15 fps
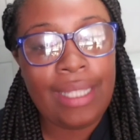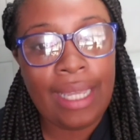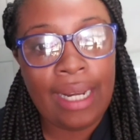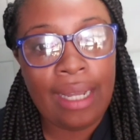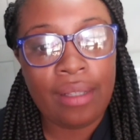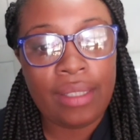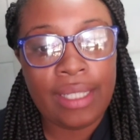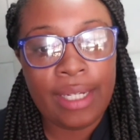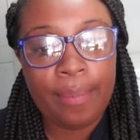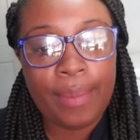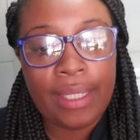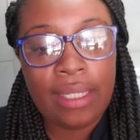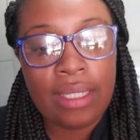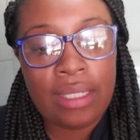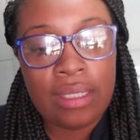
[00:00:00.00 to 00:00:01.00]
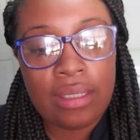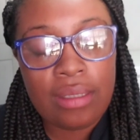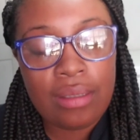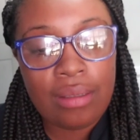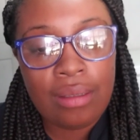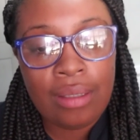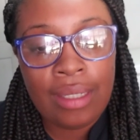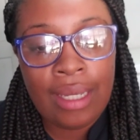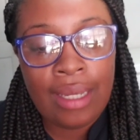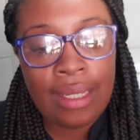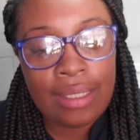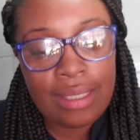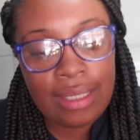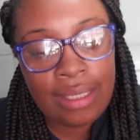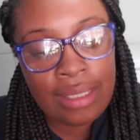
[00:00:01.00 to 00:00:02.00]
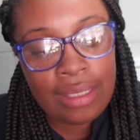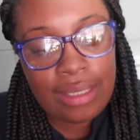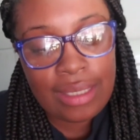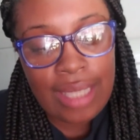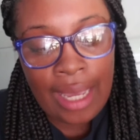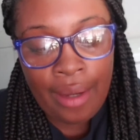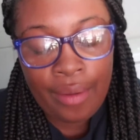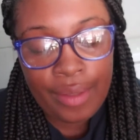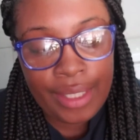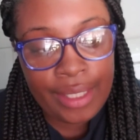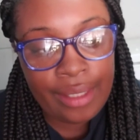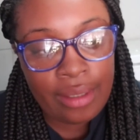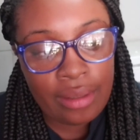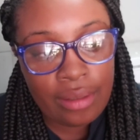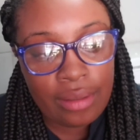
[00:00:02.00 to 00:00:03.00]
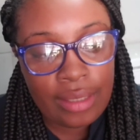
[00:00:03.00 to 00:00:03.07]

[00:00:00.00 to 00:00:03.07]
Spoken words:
that out there because, guys, it's out here.